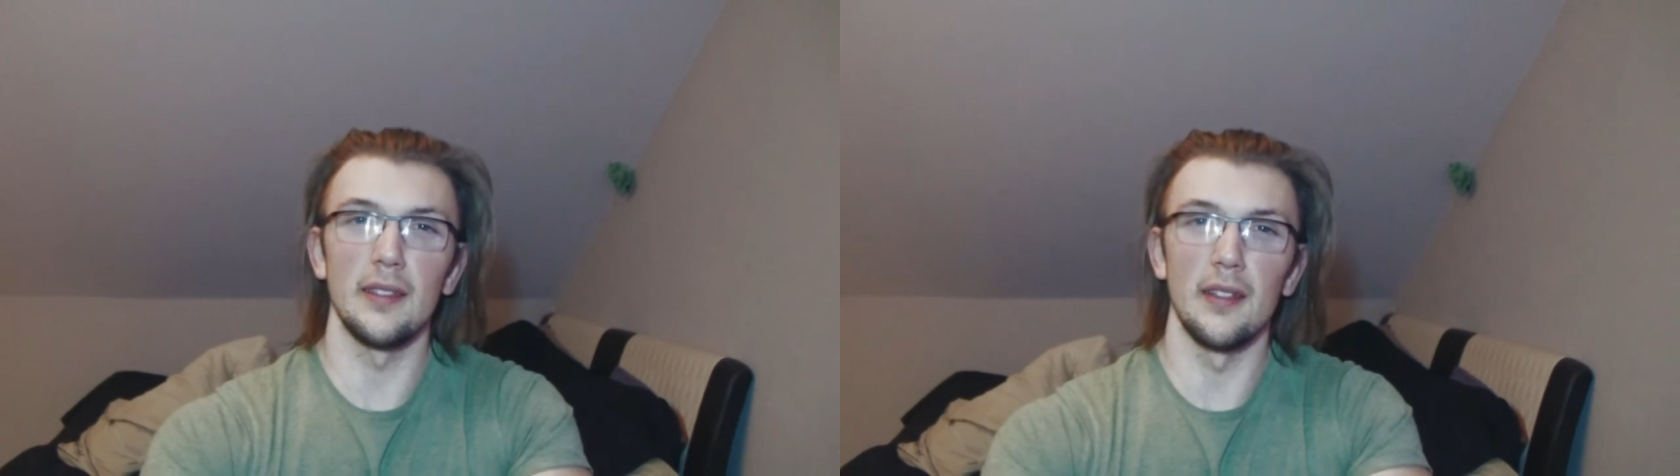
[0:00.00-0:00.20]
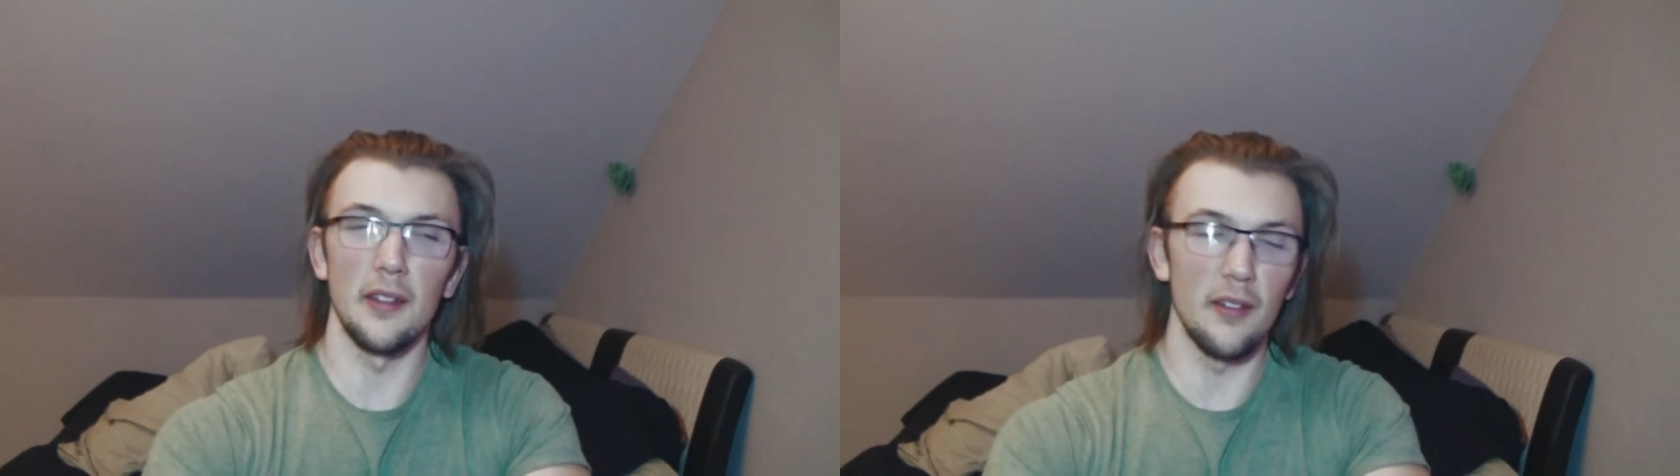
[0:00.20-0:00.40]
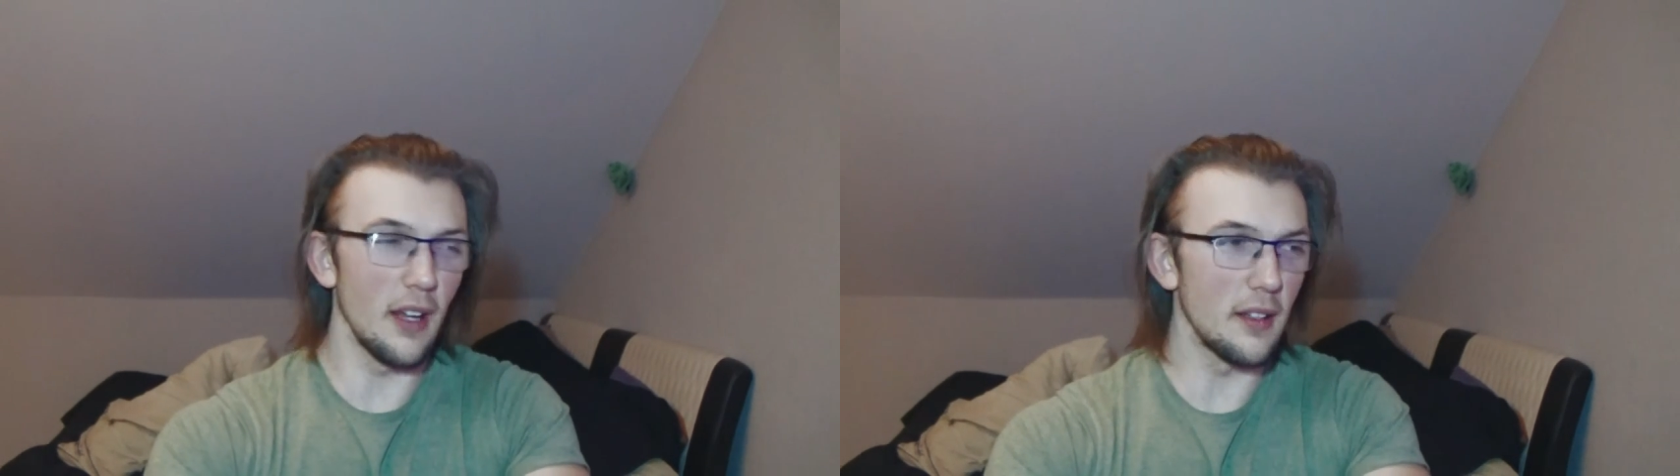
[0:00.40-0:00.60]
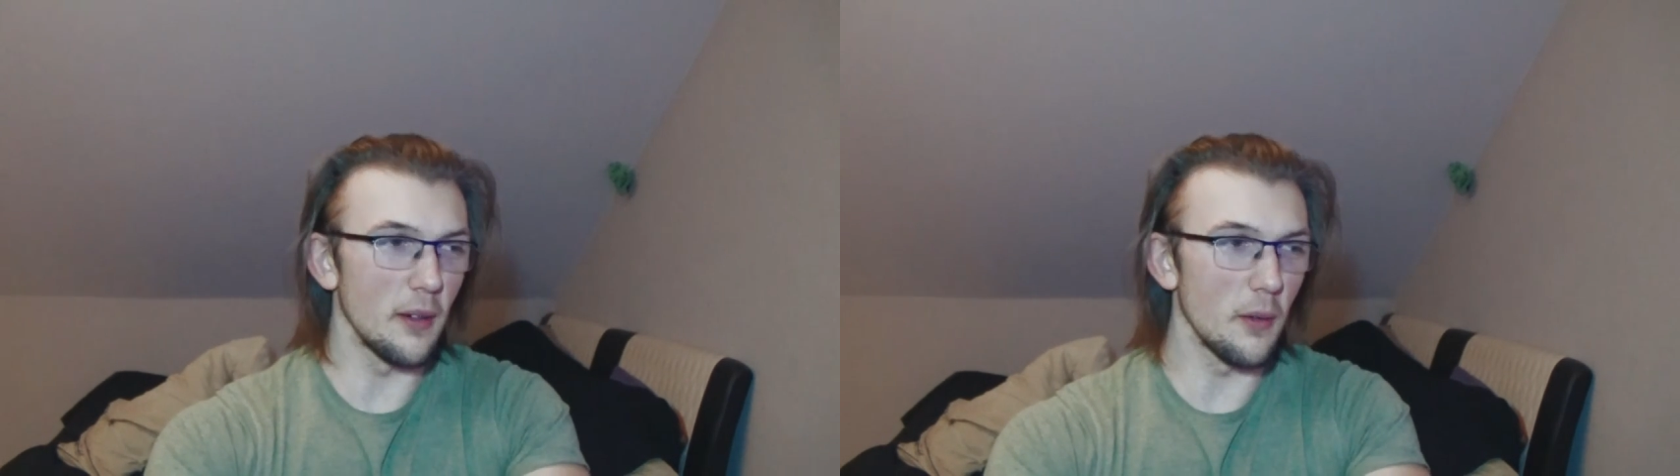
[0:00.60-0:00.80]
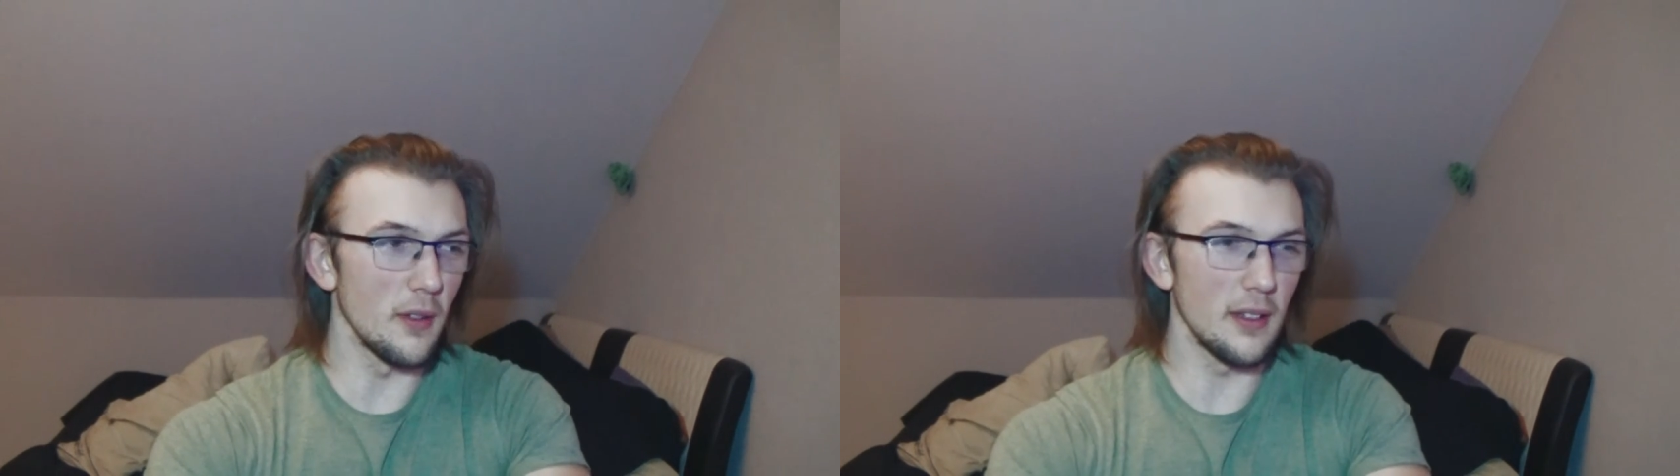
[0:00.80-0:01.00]
and
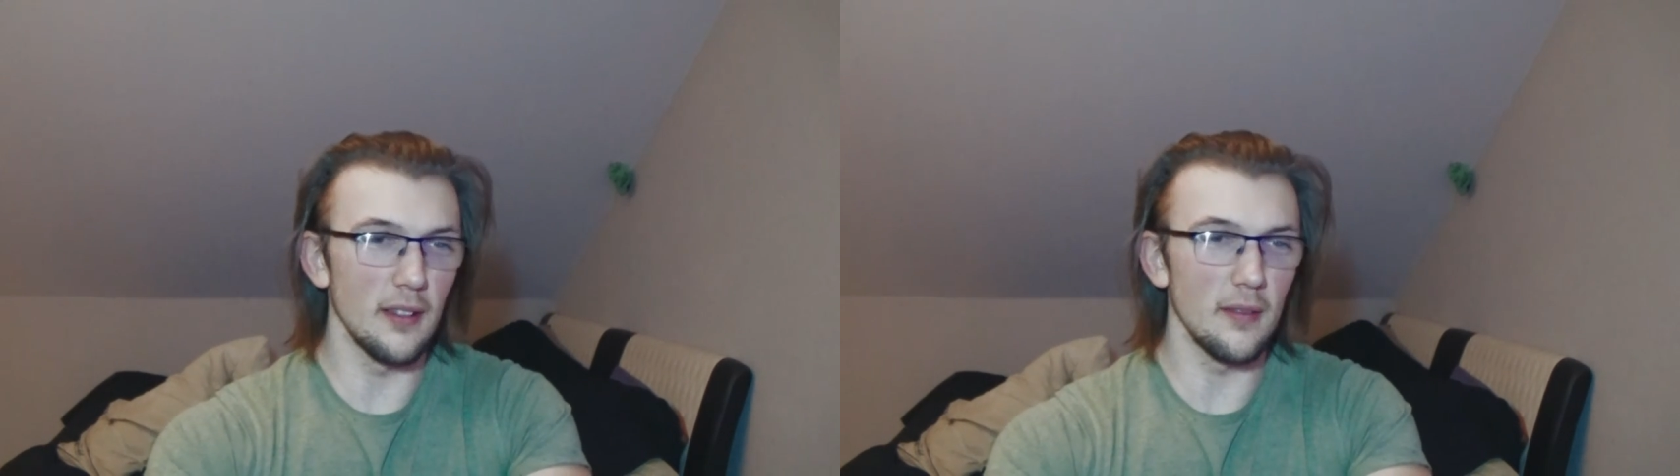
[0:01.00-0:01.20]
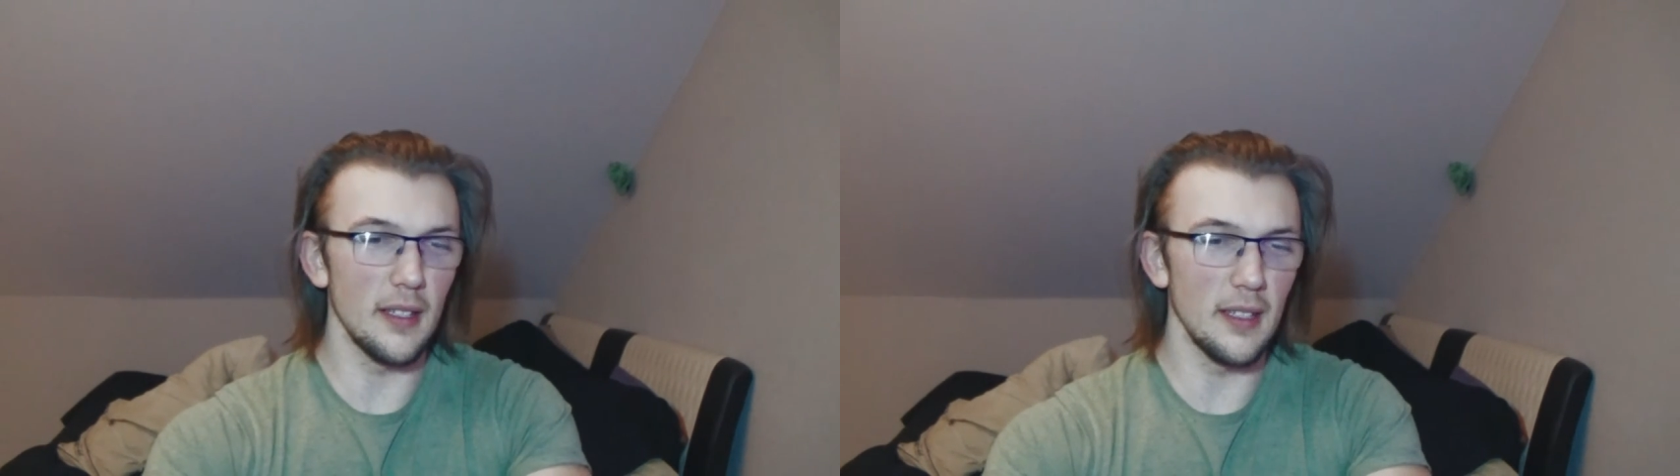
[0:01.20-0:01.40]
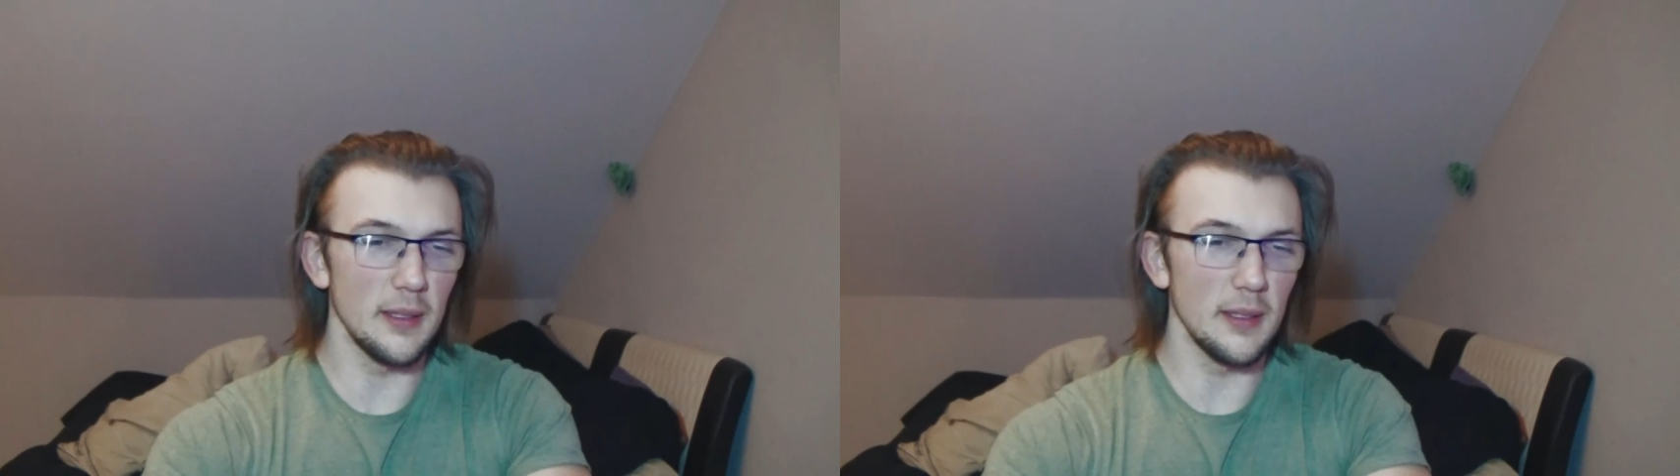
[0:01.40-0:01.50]
creating content right